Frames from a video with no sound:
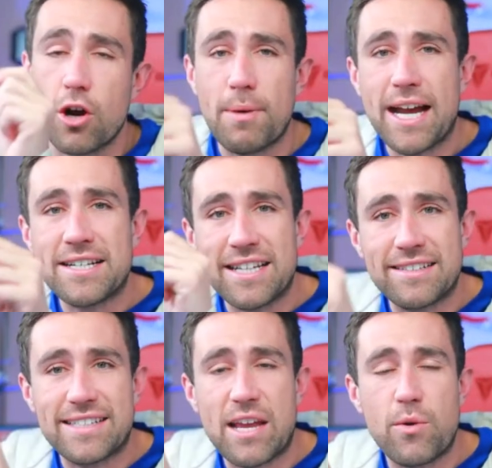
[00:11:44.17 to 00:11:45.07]
Biden
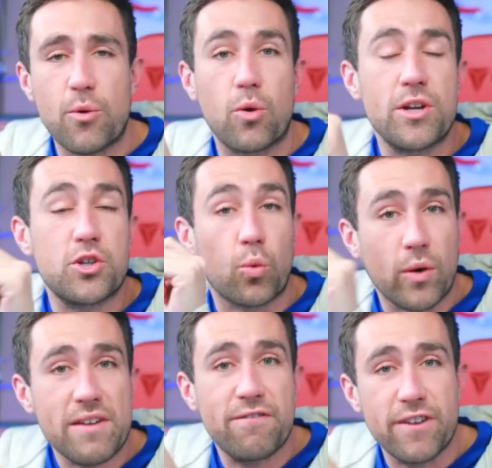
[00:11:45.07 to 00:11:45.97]
did say we were going to
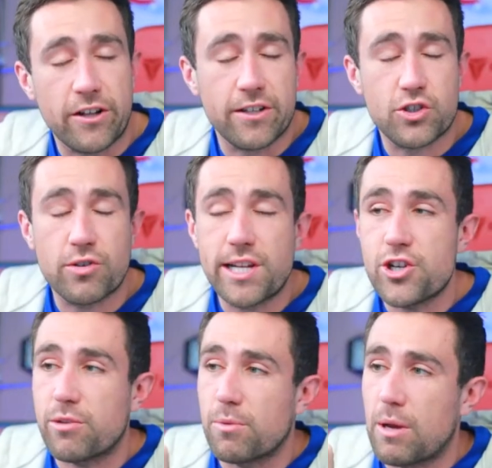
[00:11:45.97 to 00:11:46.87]
refill the
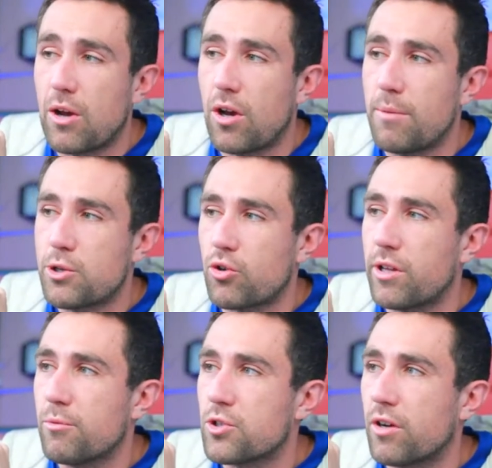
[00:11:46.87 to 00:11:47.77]
strategic
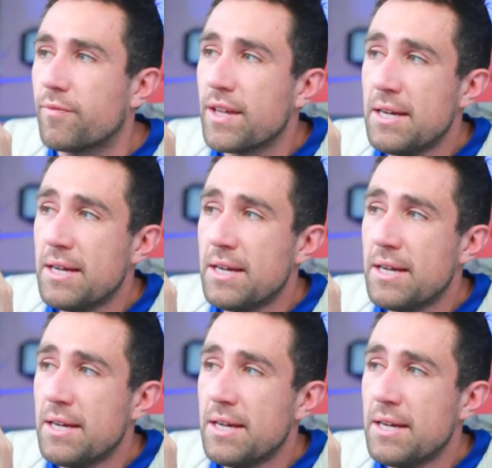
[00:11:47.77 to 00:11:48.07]
petroleum reserve,